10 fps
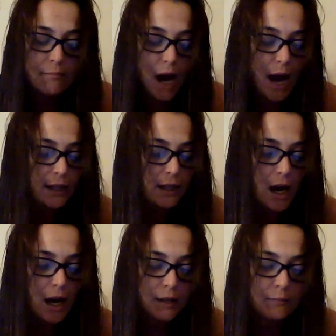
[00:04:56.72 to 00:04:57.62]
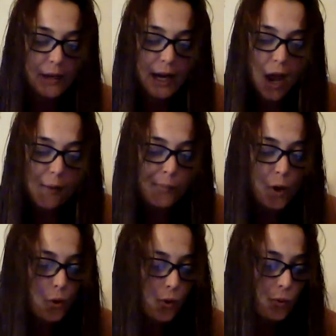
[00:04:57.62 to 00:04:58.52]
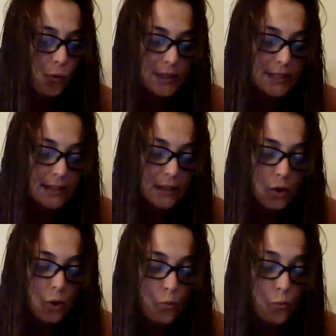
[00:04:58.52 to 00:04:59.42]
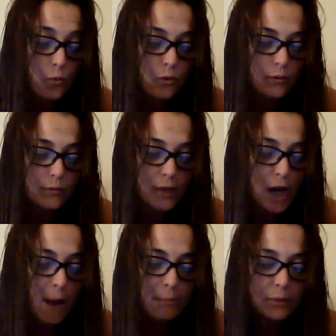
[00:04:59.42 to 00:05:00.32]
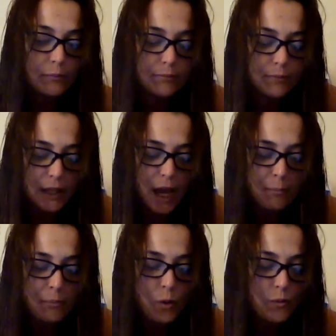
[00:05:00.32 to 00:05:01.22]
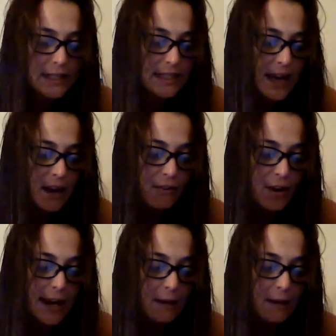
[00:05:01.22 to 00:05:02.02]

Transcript: My God, Milapa who was who Milapa was never